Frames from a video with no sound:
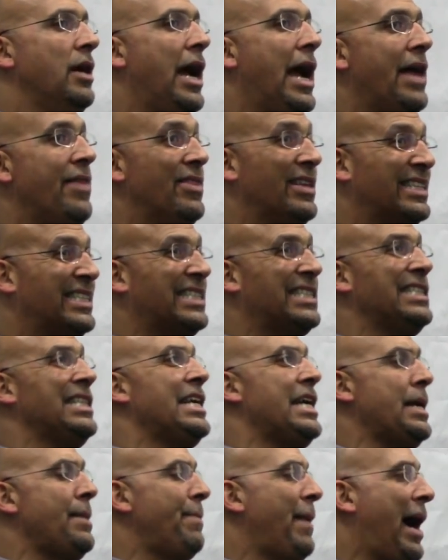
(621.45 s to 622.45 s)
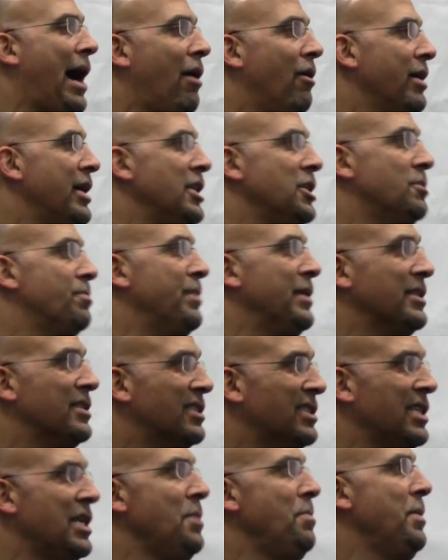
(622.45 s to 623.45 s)
and the sleep, how he's been
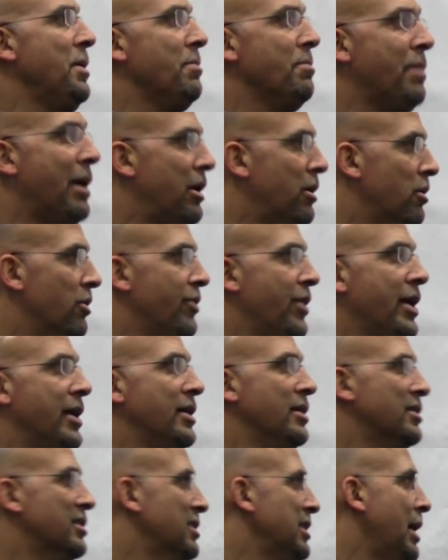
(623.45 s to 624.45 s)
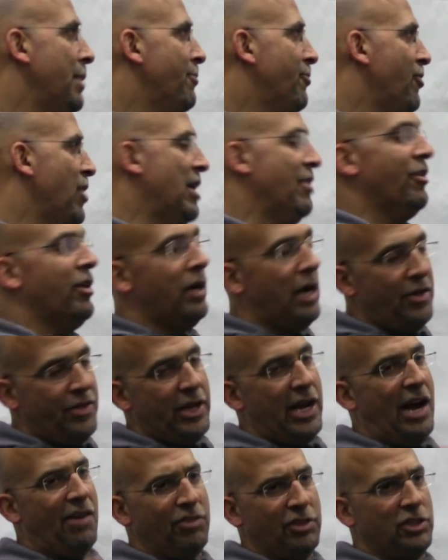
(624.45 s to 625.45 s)
sleeping better than he slept forever. I
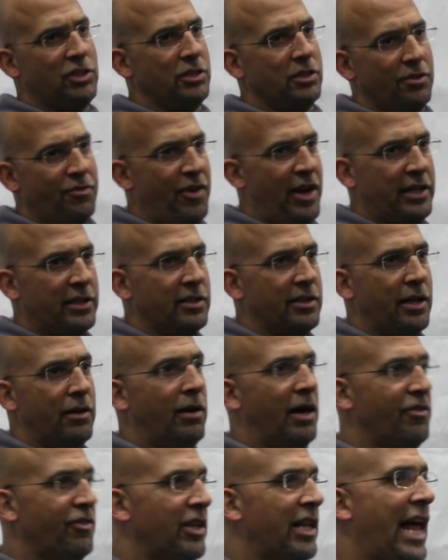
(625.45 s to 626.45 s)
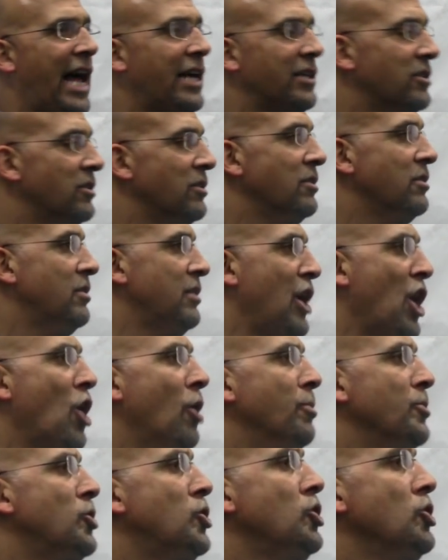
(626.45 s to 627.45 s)
think obviously the fact that they don't have classes
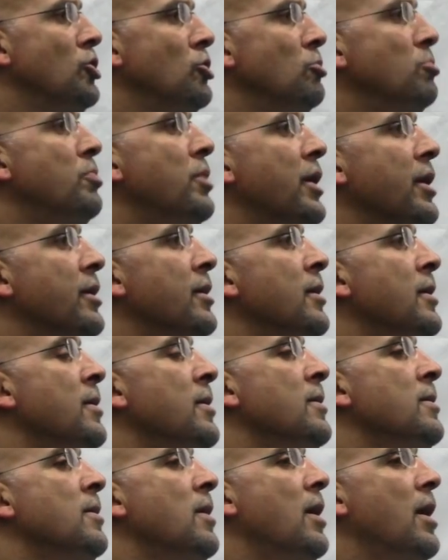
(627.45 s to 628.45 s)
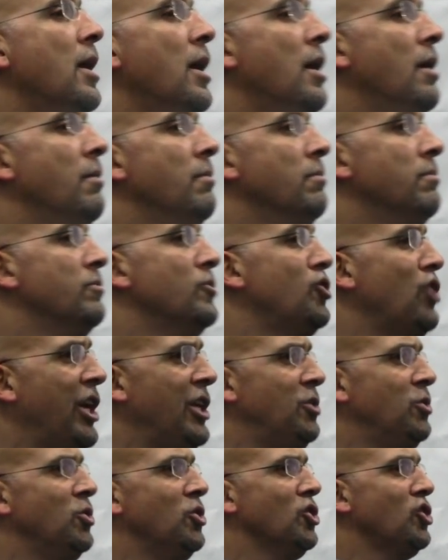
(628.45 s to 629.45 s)
helps too, but um, was
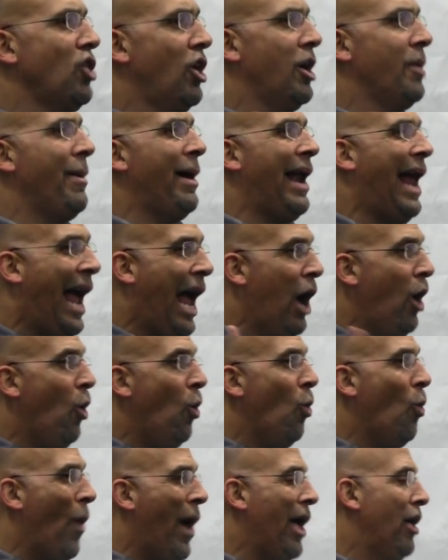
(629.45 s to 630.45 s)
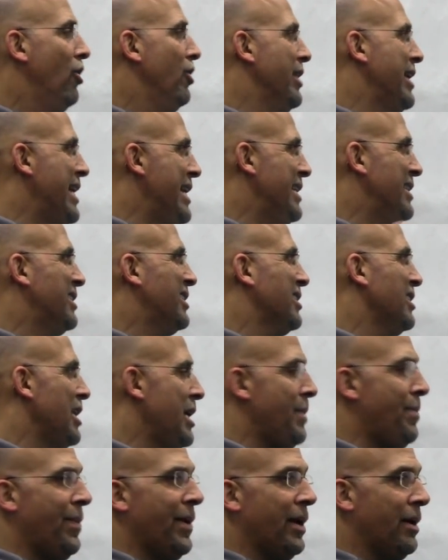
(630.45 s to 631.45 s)
just talking about how well he's
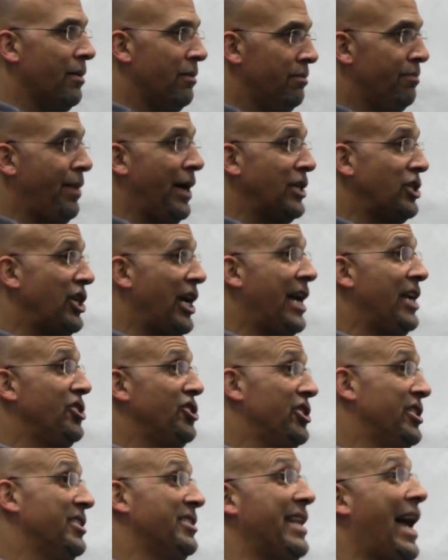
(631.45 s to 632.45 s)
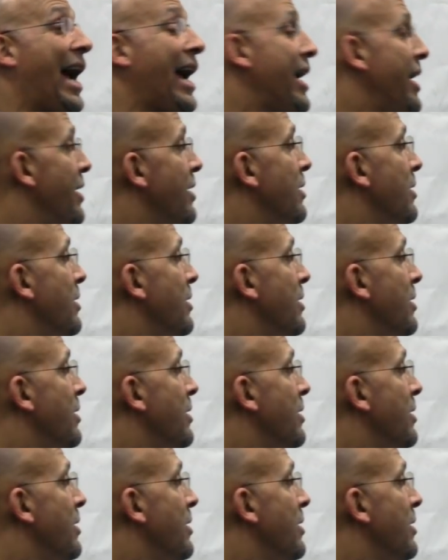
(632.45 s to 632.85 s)
sleeping by changing his diet.